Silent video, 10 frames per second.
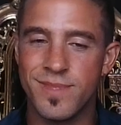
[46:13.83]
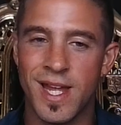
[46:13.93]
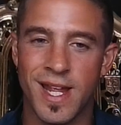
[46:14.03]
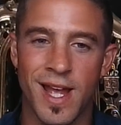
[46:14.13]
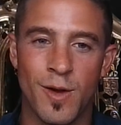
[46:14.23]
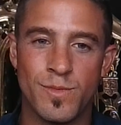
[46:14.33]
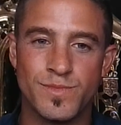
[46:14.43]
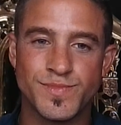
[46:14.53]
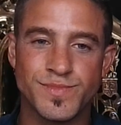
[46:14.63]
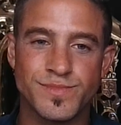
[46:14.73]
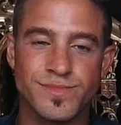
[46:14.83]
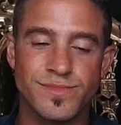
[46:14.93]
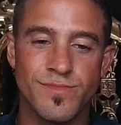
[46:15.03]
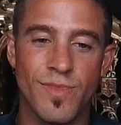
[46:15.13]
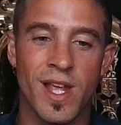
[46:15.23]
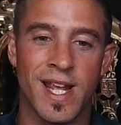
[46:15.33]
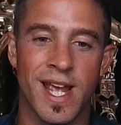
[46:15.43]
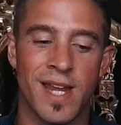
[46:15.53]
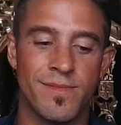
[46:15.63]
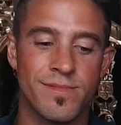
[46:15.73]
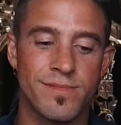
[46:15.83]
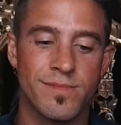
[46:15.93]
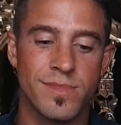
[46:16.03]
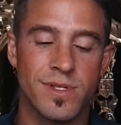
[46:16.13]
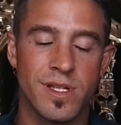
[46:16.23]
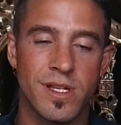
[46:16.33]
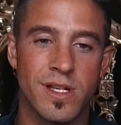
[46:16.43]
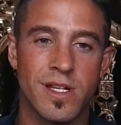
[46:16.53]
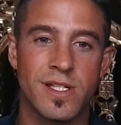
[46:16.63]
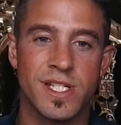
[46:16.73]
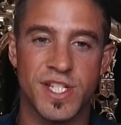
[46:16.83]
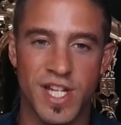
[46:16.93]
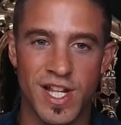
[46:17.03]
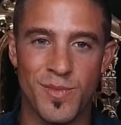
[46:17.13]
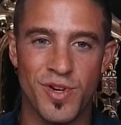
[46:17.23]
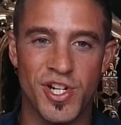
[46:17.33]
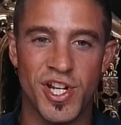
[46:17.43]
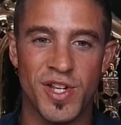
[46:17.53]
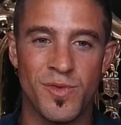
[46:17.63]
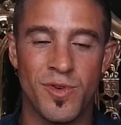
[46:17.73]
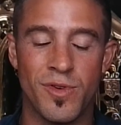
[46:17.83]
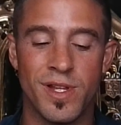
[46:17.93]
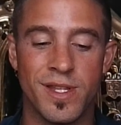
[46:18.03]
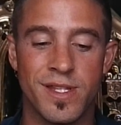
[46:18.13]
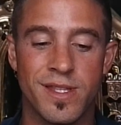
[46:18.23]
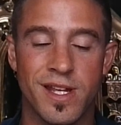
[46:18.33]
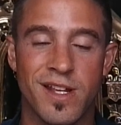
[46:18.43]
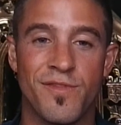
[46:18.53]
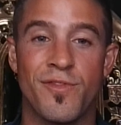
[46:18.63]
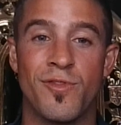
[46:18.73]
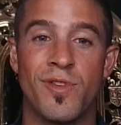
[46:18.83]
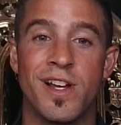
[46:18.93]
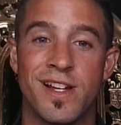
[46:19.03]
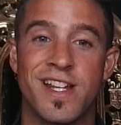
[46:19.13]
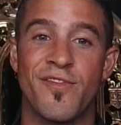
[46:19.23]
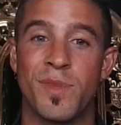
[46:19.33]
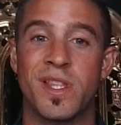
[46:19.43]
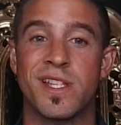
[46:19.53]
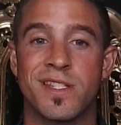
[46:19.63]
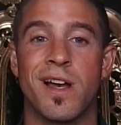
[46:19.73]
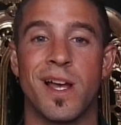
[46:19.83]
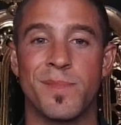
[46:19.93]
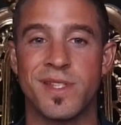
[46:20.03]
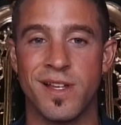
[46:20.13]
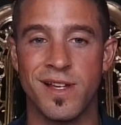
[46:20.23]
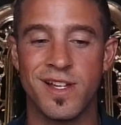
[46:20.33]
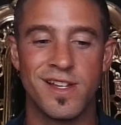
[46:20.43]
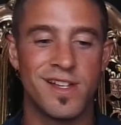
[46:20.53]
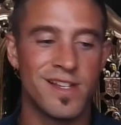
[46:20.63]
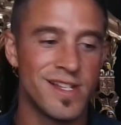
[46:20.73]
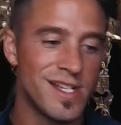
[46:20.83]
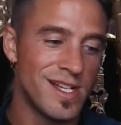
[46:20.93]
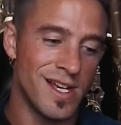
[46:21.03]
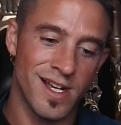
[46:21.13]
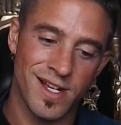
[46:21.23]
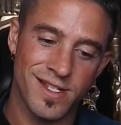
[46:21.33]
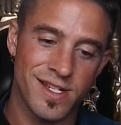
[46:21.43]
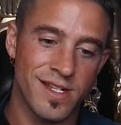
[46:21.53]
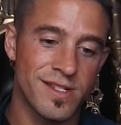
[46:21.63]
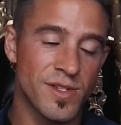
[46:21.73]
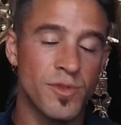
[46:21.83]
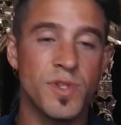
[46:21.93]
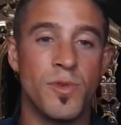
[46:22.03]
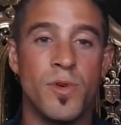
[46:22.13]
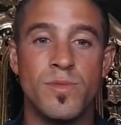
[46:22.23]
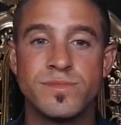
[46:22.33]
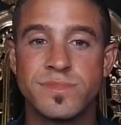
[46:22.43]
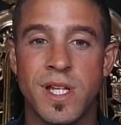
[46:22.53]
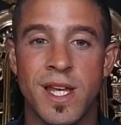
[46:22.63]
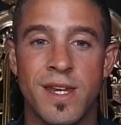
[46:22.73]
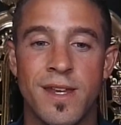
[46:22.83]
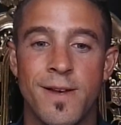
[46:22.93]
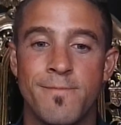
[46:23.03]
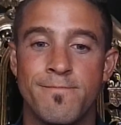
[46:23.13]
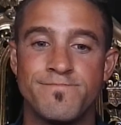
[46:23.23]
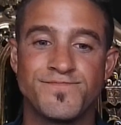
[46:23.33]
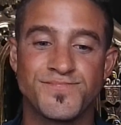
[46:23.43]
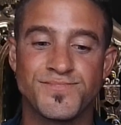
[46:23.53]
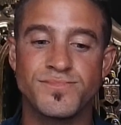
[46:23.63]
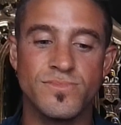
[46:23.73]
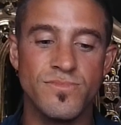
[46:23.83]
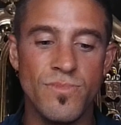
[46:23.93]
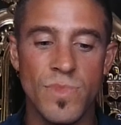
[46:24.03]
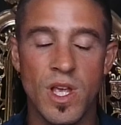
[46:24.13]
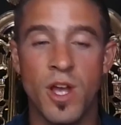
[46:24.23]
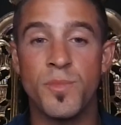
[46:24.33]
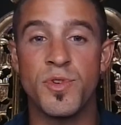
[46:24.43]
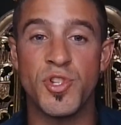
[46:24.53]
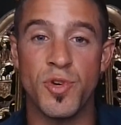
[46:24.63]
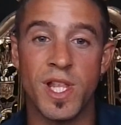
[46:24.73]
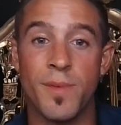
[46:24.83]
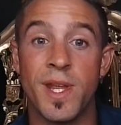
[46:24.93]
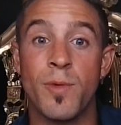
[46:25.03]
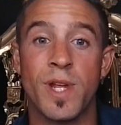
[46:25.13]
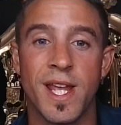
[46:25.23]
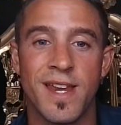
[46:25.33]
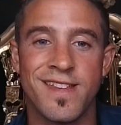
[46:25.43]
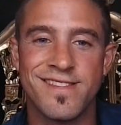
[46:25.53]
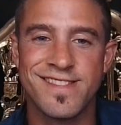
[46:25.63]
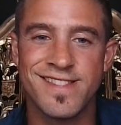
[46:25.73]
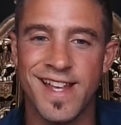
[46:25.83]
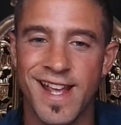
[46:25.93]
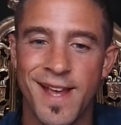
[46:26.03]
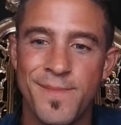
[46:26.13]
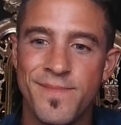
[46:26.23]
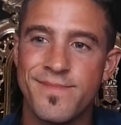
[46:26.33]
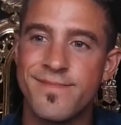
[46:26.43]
Anyhow, again, sincerely appreciate you all, and thank you for giving me this time to talk to you all. And hope you enjoy Labor Day weekend. Take care.